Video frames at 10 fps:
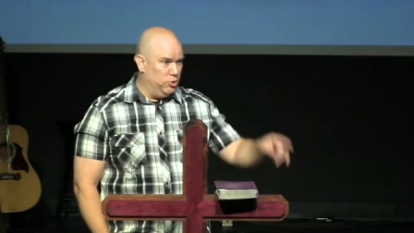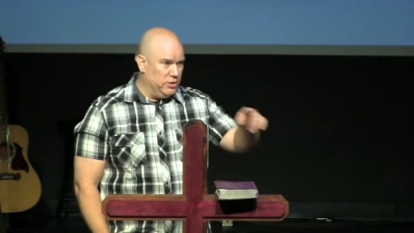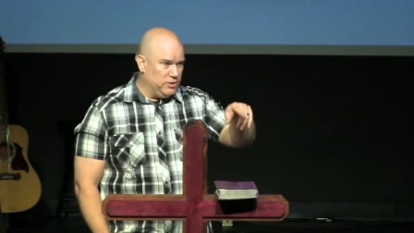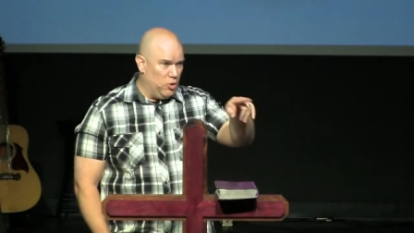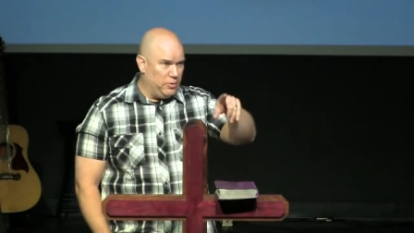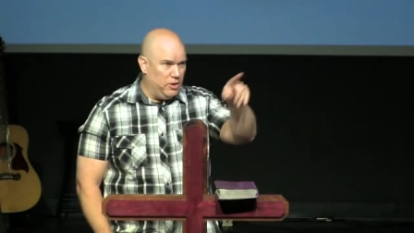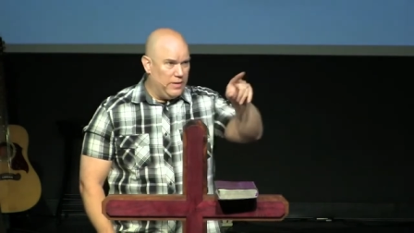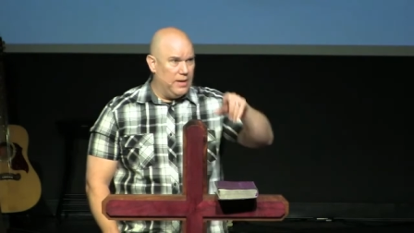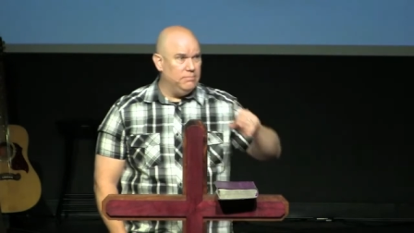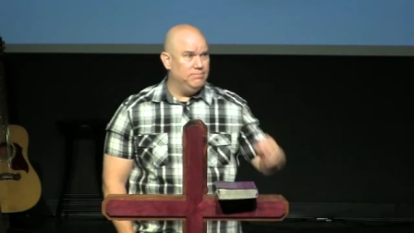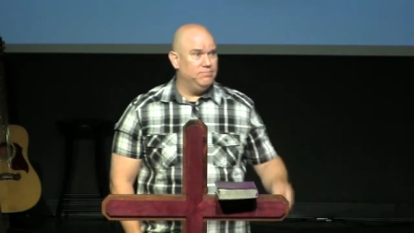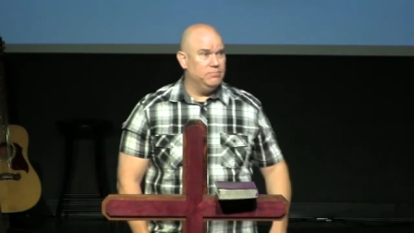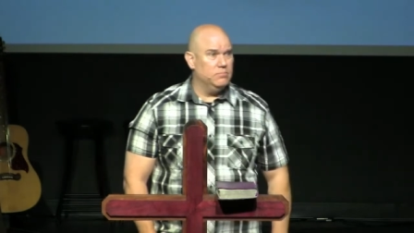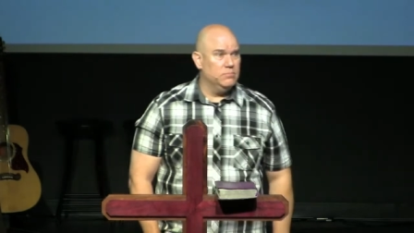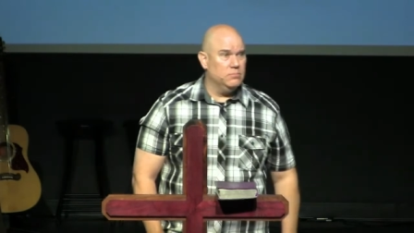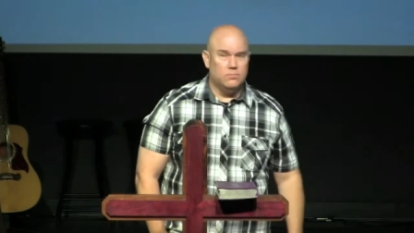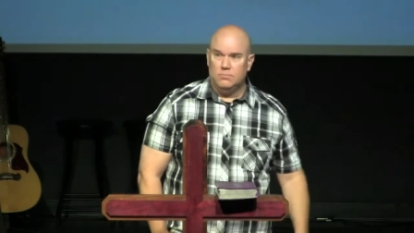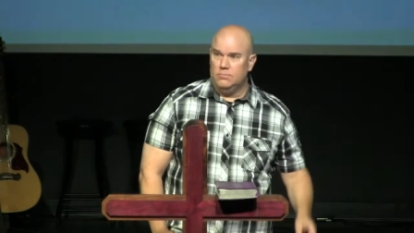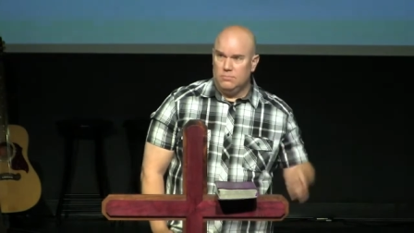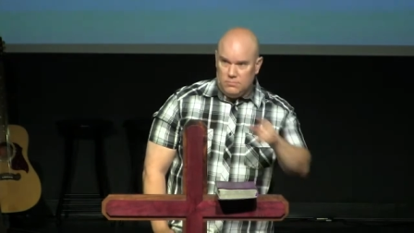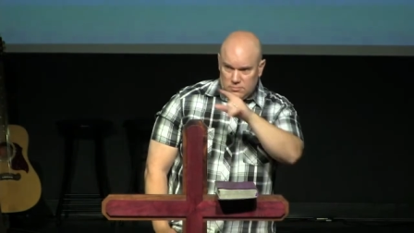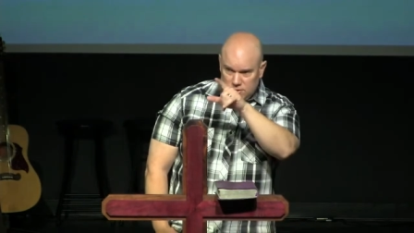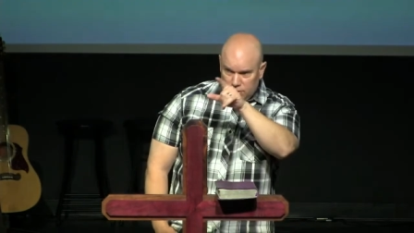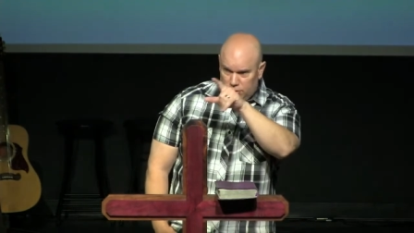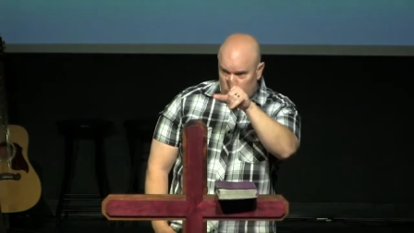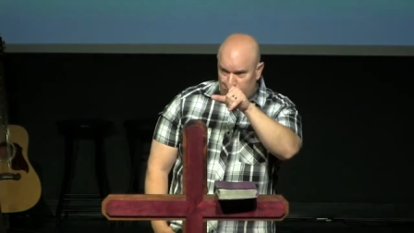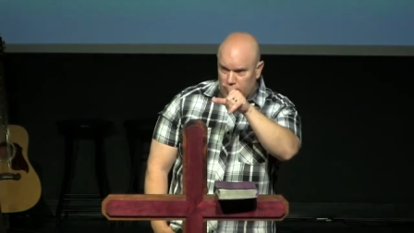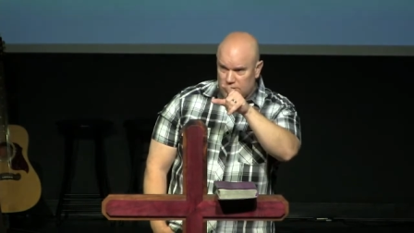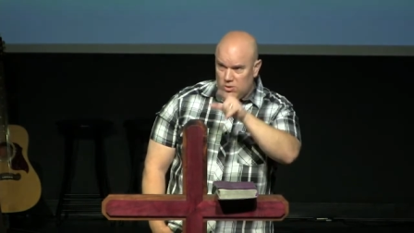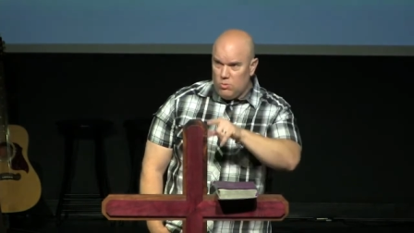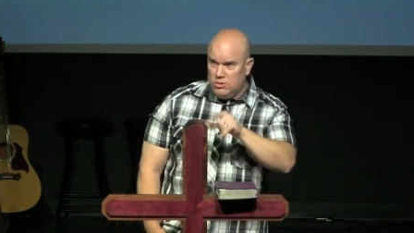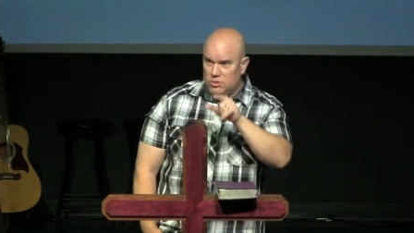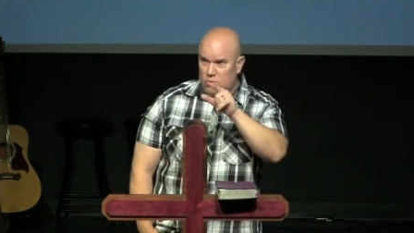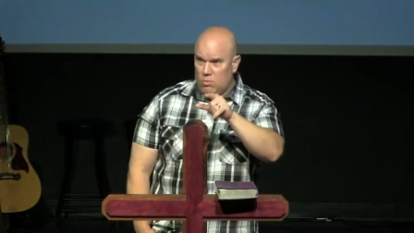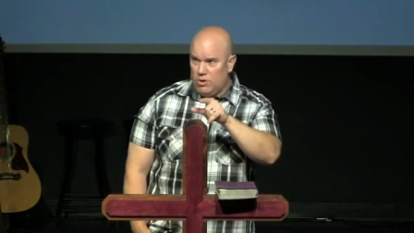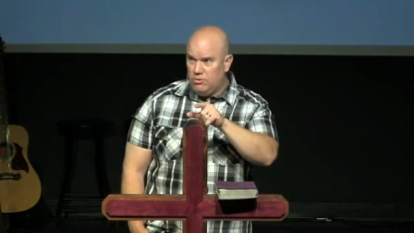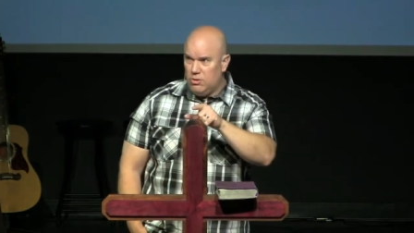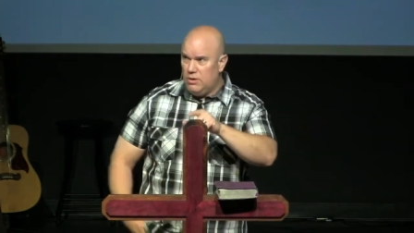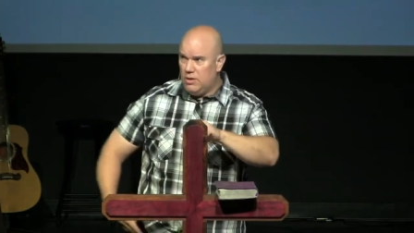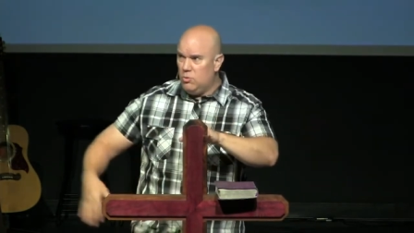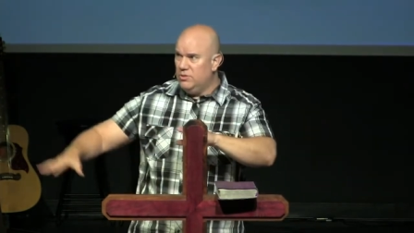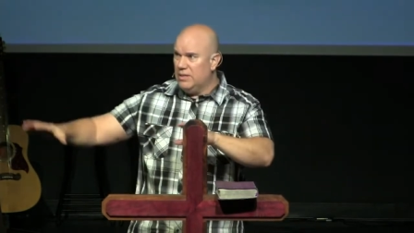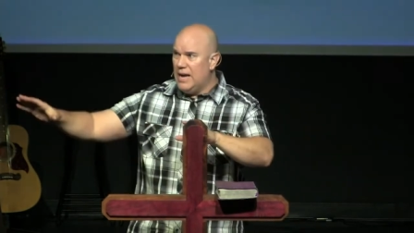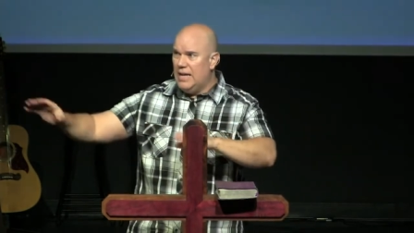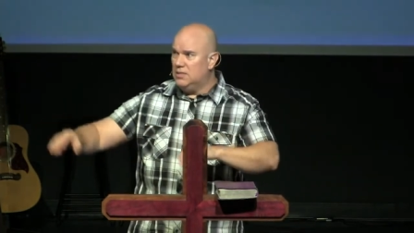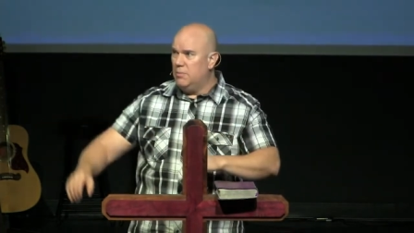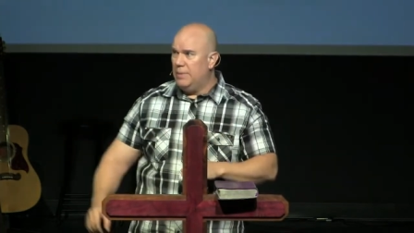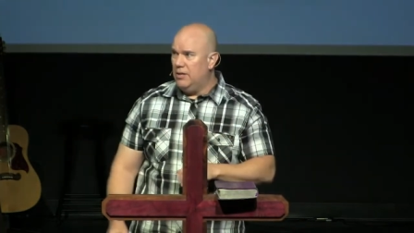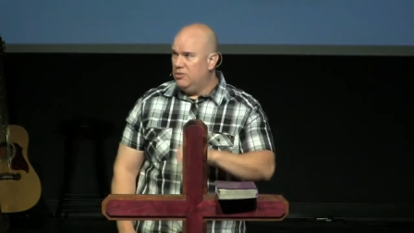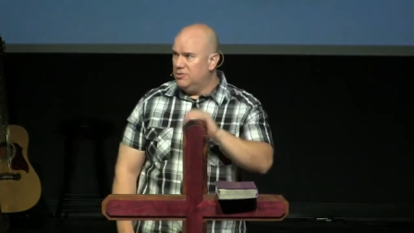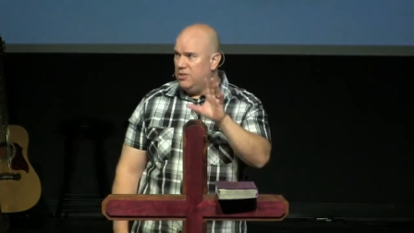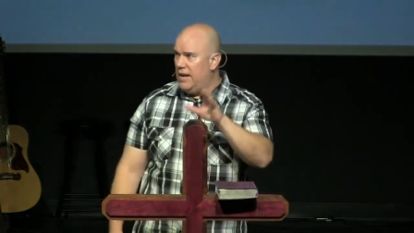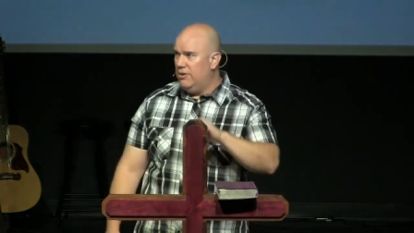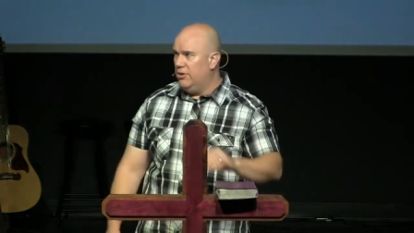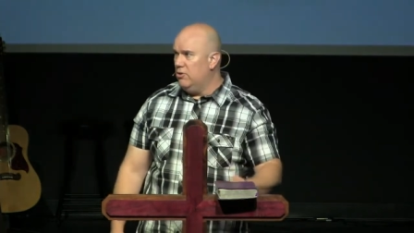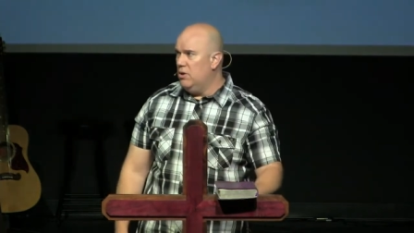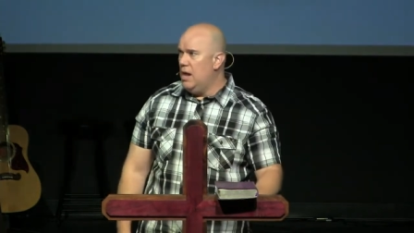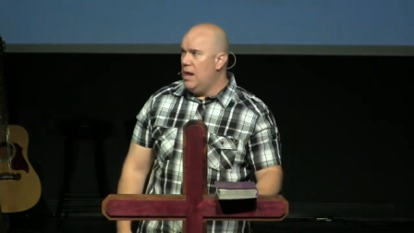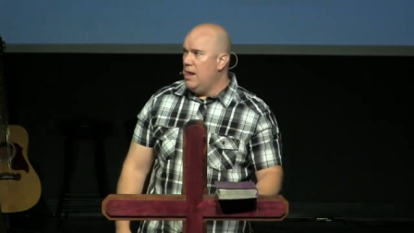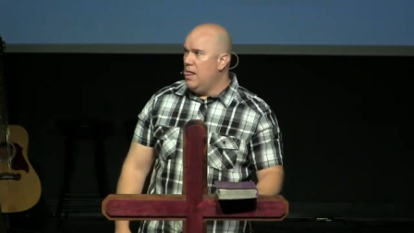Students, I hope you hear that. Your true friends are the ones who want to watch you grow, not the ones that gossip about you or slander you.